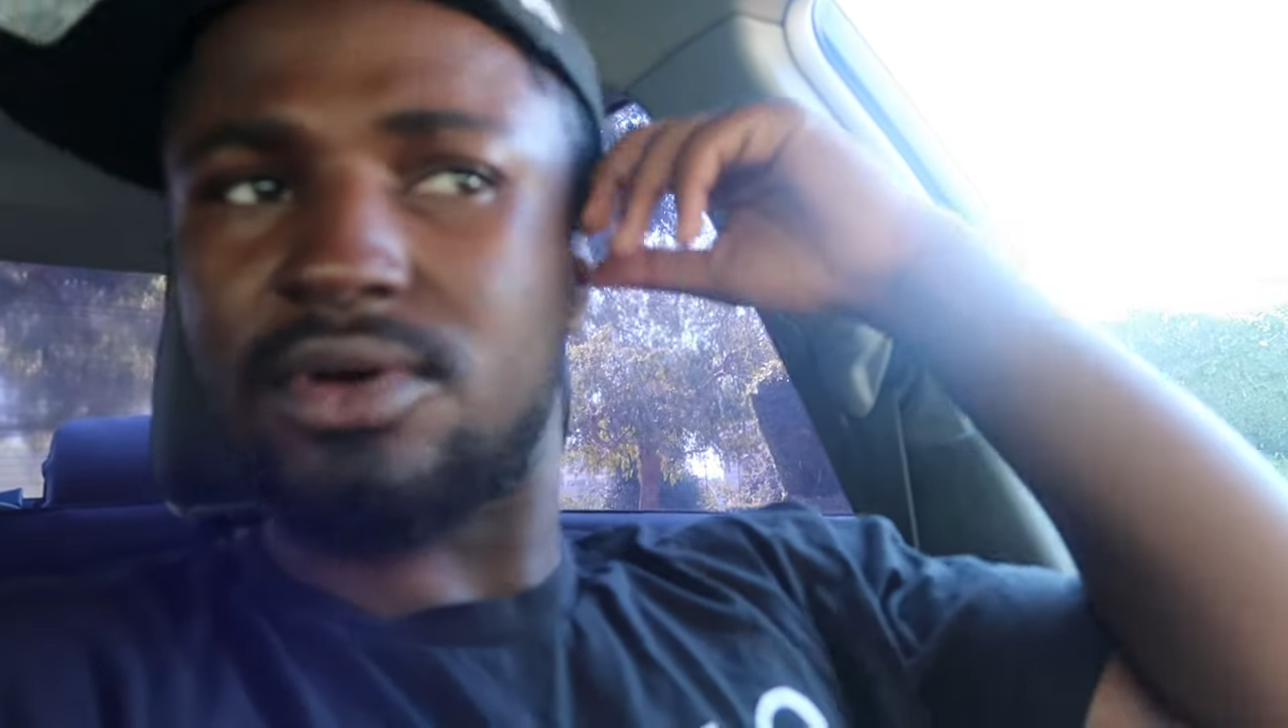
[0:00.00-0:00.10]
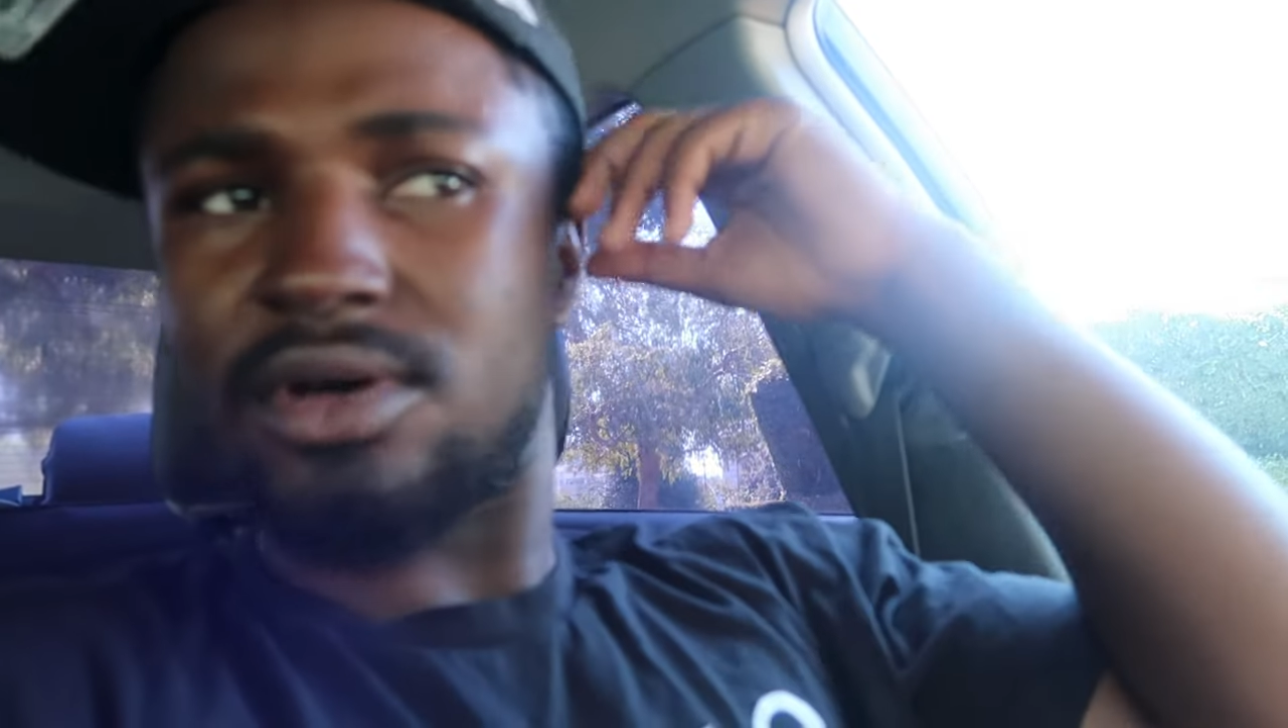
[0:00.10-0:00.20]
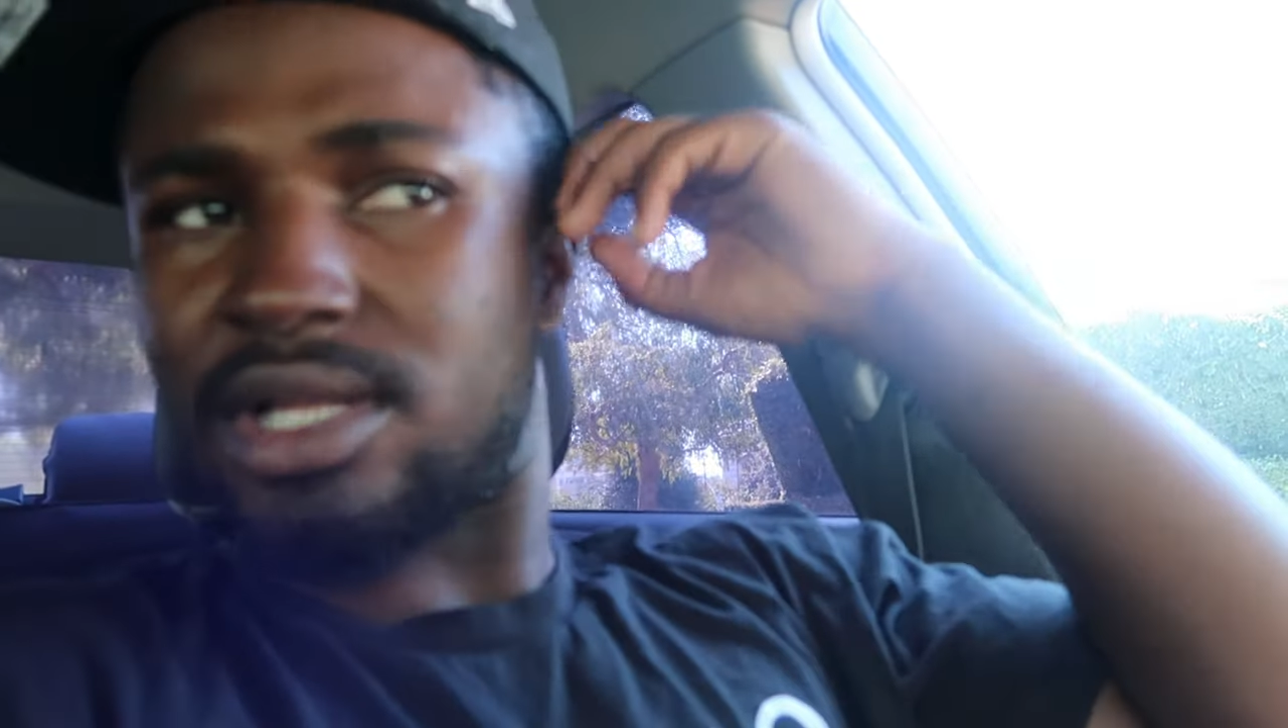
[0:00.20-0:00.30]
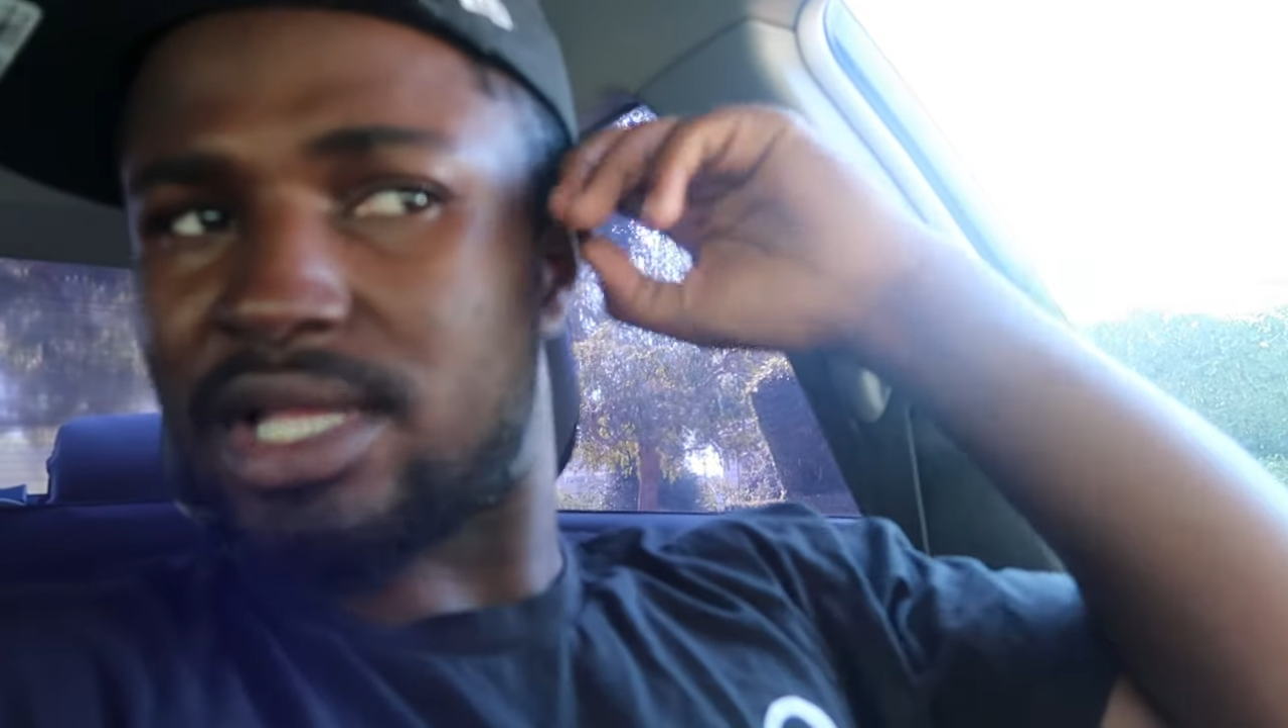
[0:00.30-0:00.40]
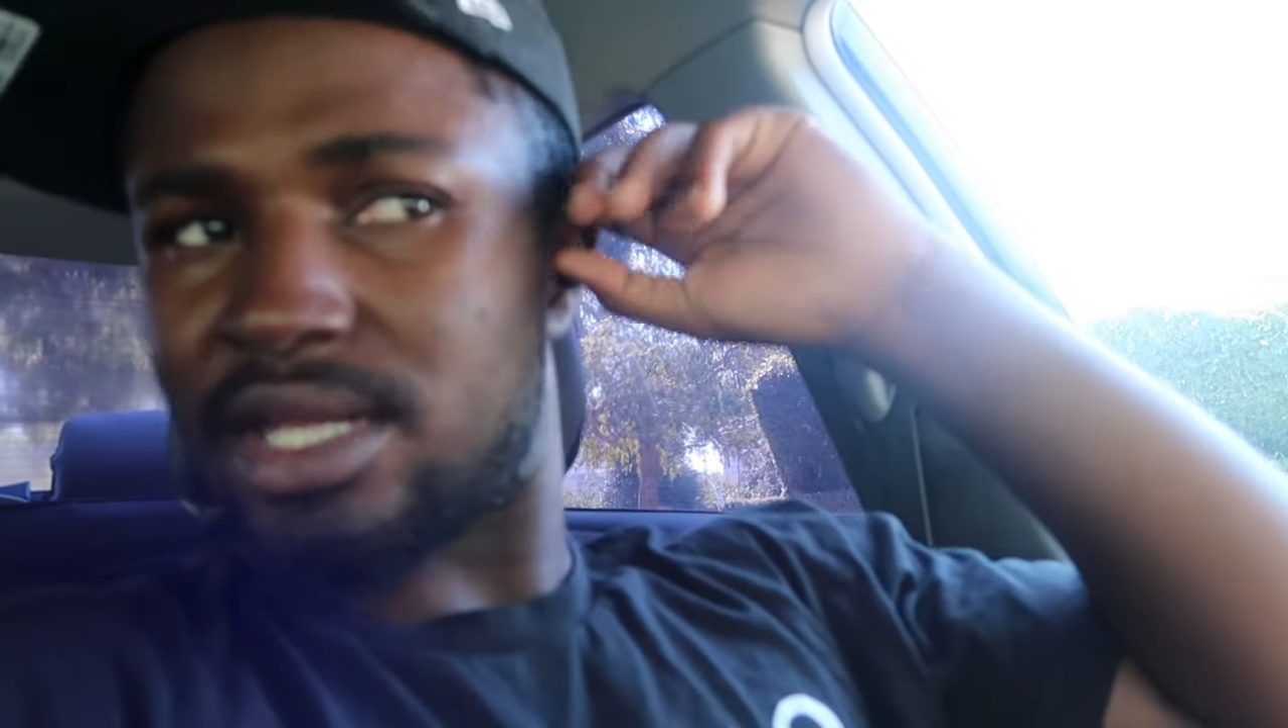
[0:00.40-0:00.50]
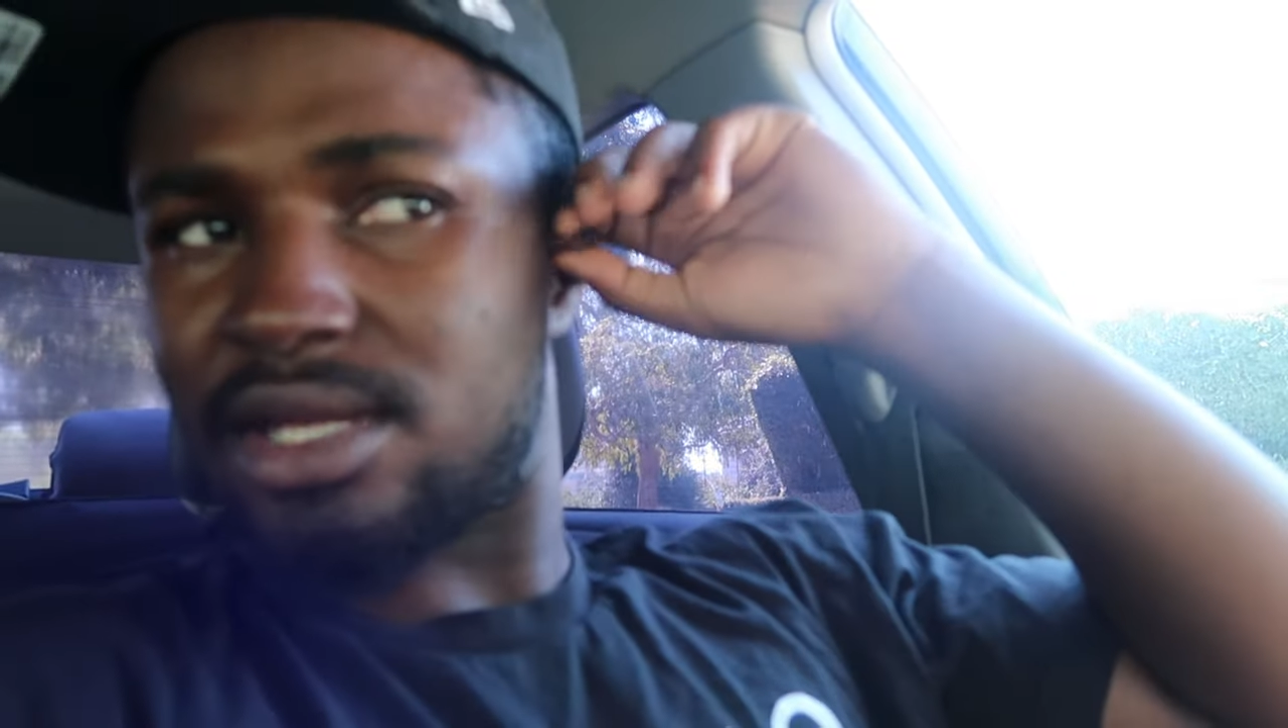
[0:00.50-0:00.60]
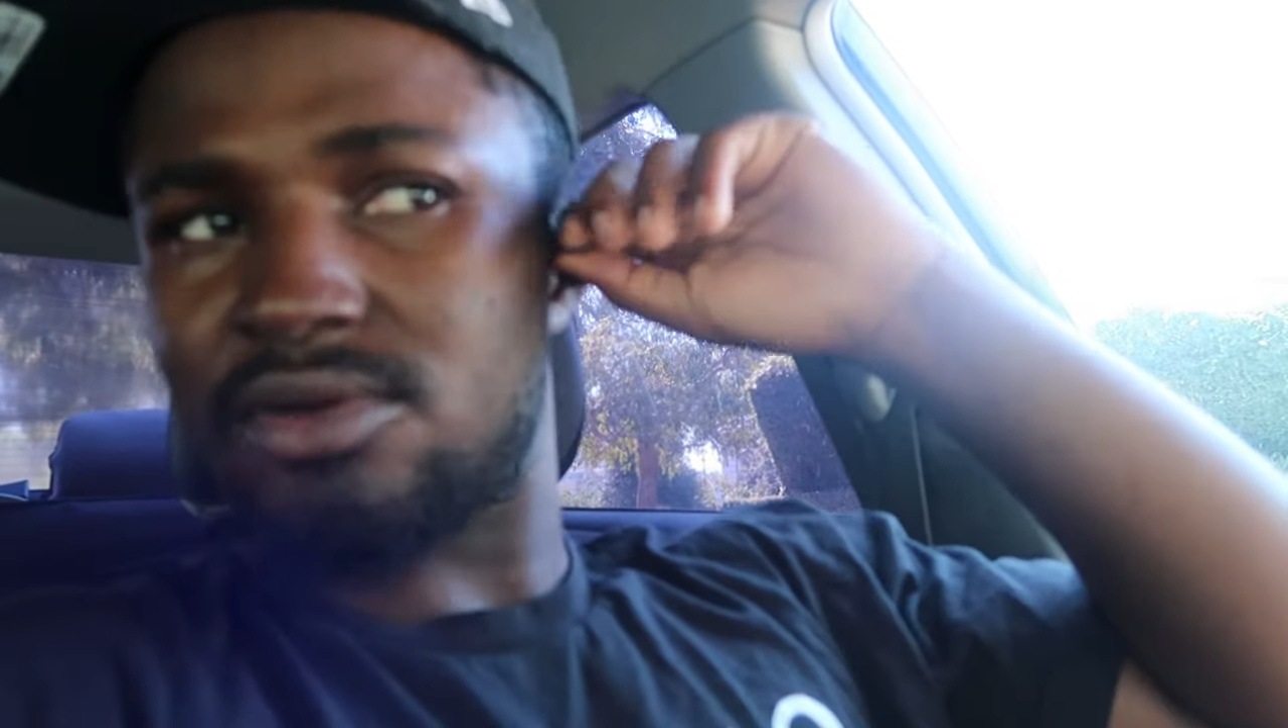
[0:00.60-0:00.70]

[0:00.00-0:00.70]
and all that.